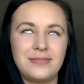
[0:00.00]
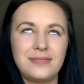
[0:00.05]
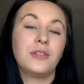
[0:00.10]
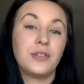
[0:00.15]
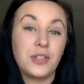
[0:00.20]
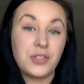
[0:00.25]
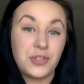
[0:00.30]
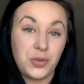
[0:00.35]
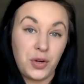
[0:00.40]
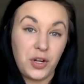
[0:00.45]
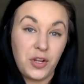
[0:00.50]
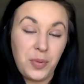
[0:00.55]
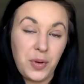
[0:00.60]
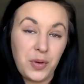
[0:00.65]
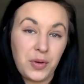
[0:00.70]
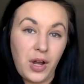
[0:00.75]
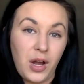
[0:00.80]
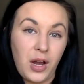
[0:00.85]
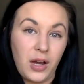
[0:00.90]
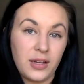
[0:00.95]
The story of
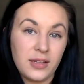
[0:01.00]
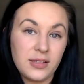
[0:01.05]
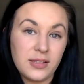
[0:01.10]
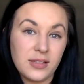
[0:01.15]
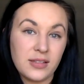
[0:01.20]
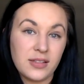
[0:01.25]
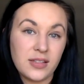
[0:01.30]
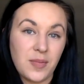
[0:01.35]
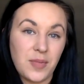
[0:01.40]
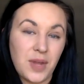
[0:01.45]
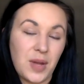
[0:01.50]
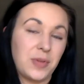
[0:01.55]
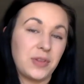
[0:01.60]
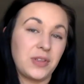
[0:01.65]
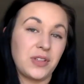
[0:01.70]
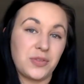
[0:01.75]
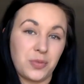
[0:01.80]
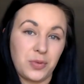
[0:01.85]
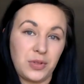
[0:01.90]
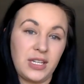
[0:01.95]
Pocahontas is summed up in
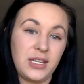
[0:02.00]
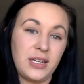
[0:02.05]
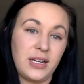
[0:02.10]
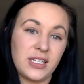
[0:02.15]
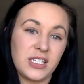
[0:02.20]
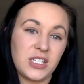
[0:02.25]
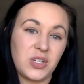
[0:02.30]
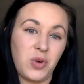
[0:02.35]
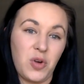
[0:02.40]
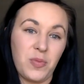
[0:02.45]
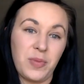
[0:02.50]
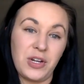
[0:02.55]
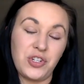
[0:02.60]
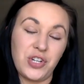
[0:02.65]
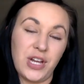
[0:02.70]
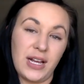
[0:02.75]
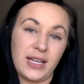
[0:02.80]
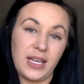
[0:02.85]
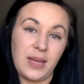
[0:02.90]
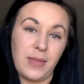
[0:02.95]
this really nice quote by
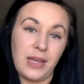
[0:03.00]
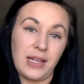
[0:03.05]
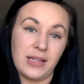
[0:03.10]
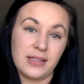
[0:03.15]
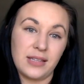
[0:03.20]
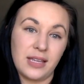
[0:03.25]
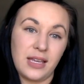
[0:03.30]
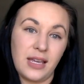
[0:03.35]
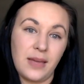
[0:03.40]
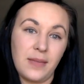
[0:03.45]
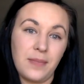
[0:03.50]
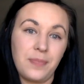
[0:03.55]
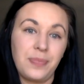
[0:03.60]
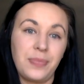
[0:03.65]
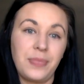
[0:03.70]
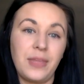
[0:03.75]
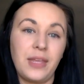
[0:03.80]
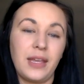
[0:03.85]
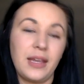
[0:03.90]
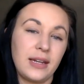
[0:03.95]
Jackie Mansky,
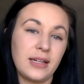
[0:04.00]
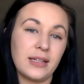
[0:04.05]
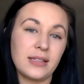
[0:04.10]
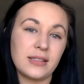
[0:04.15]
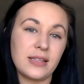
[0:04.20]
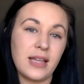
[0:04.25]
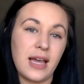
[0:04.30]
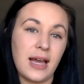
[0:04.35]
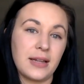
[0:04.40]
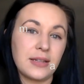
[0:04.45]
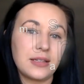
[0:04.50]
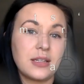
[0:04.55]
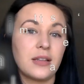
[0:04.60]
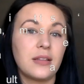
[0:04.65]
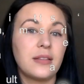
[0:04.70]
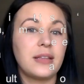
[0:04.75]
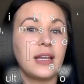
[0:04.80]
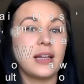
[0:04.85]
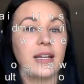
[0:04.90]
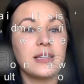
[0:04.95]
and it's that
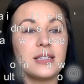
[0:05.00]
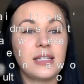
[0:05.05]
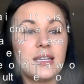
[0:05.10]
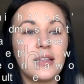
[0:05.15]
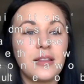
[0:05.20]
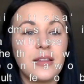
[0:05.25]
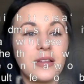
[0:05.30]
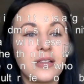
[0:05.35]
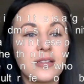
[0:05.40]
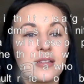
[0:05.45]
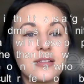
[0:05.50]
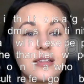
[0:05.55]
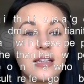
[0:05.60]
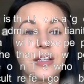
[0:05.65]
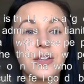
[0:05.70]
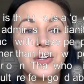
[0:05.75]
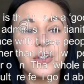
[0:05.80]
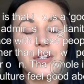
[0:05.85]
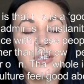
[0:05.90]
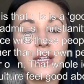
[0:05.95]
the idea that this is a
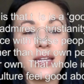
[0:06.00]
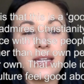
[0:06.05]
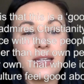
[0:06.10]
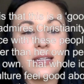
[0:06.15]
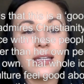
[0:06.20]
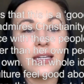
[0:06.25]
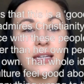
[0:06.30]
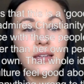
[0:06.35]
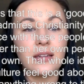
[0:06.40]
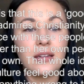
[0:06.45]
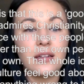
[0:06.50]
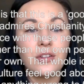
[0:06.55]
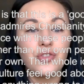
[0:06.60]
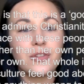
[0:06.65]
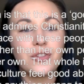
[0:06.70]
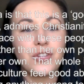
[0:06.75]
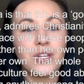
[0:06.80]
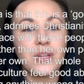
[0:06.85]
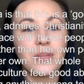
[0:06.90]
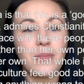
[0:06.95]
good Indian,
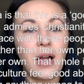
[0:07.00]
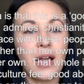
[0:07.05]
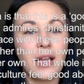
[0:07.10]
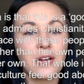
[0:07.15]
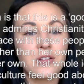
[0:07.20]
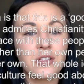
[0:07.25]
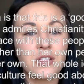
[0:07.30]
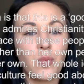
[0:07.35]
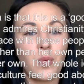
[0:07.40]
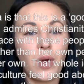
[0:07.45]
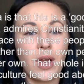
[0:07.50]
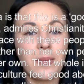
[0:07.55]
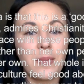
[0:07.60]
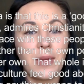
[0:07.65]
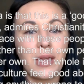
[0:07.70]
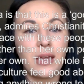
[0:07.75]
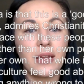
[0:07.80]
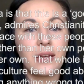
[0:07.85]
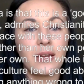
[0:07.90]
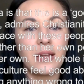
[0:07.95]
she admires the white man,